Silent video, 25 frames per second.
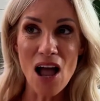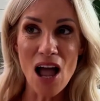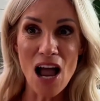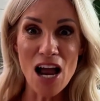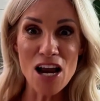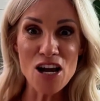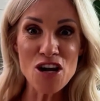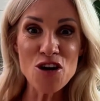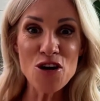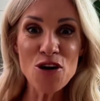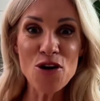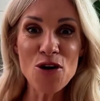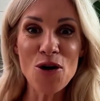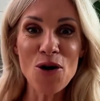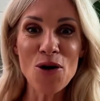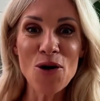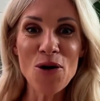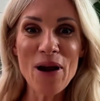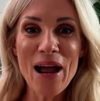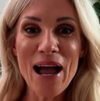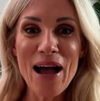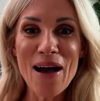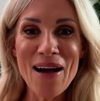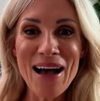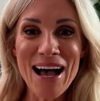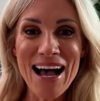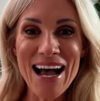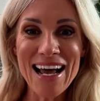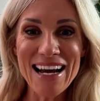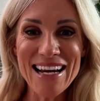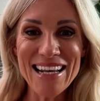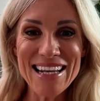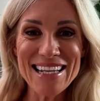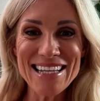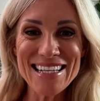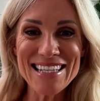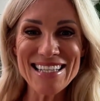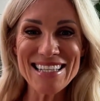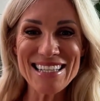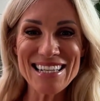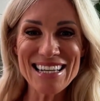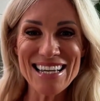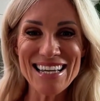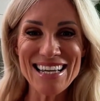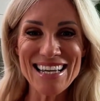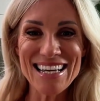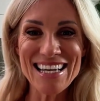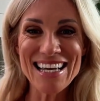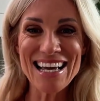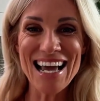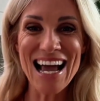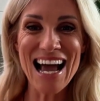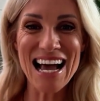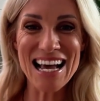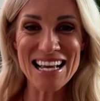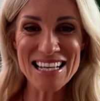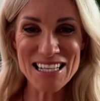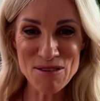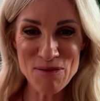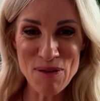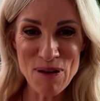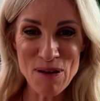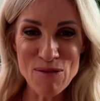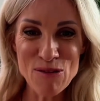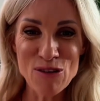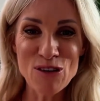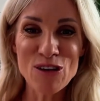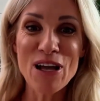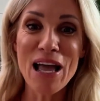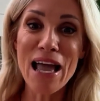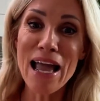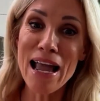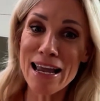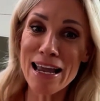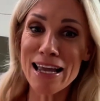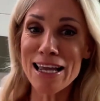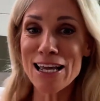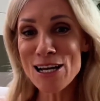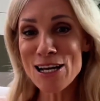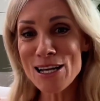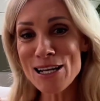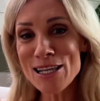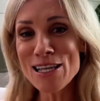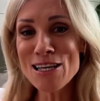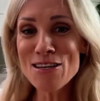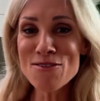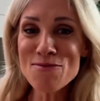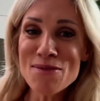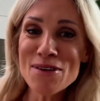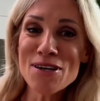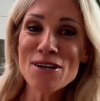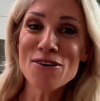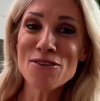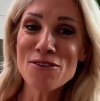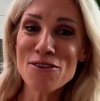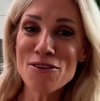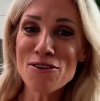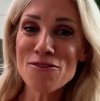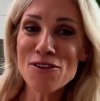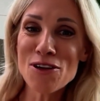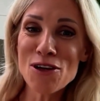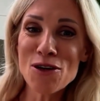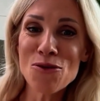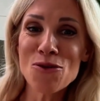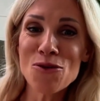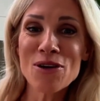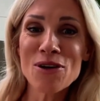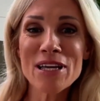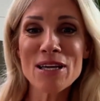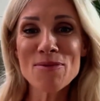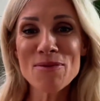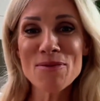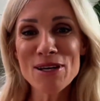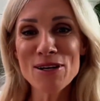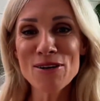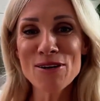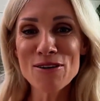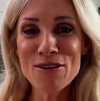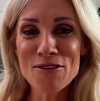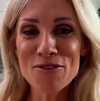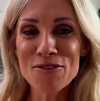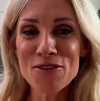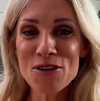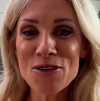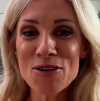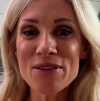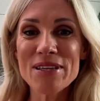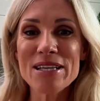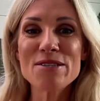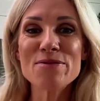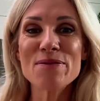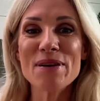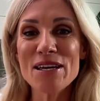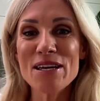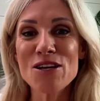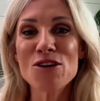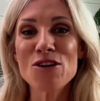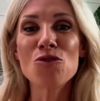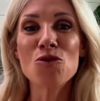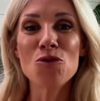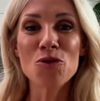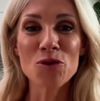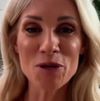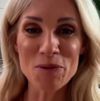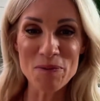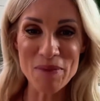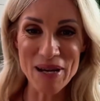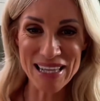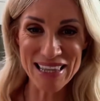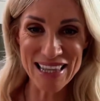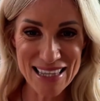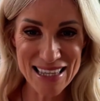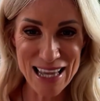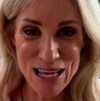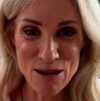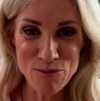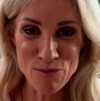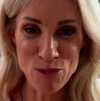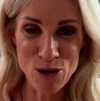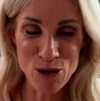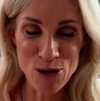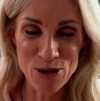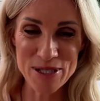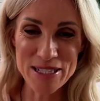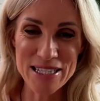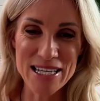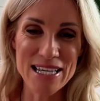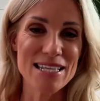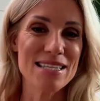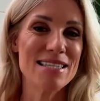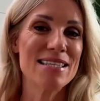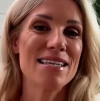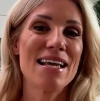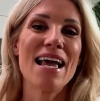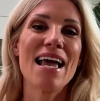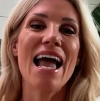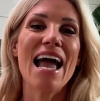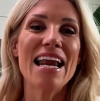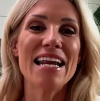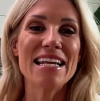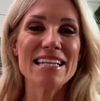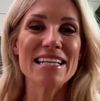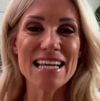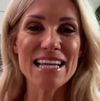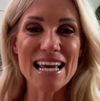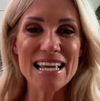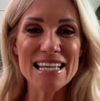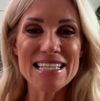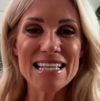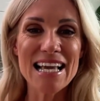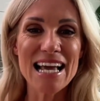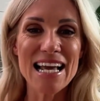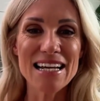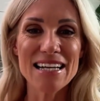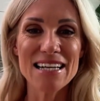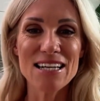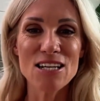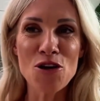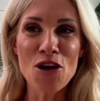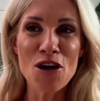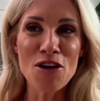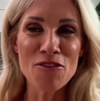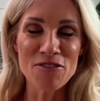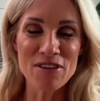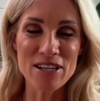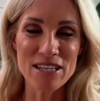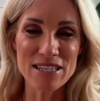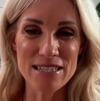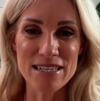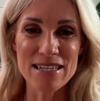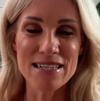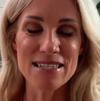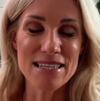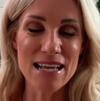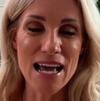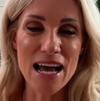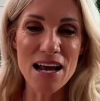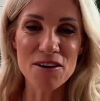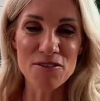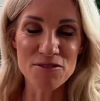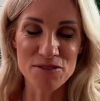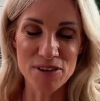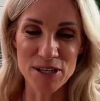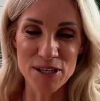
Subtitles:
I know how hard it is to ask people, hey, can you leave me a review or give me a review? This way you can automate that process and it takes that nervousness out of